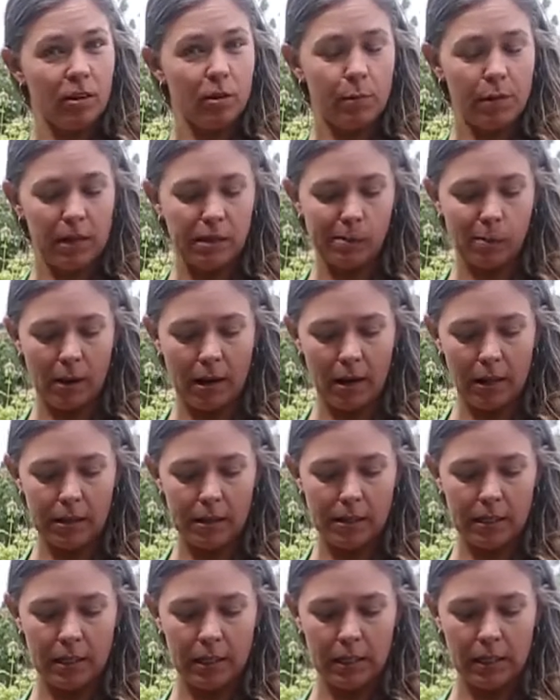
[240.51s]
the
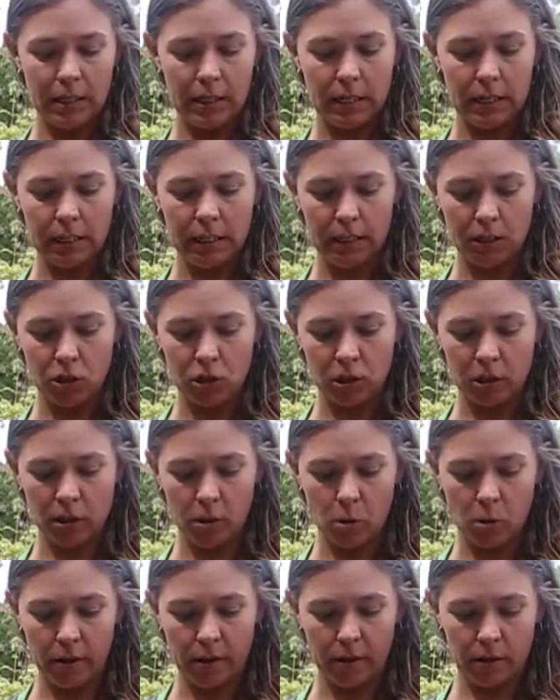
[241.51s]
beeswax in the calendula
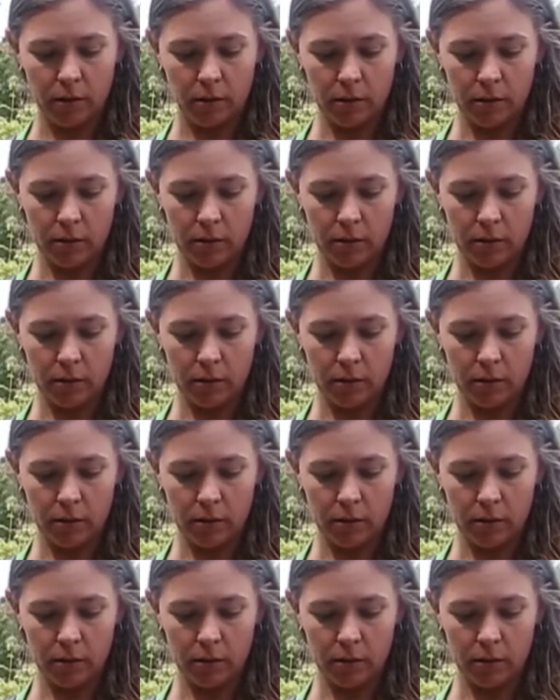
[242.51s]
oil,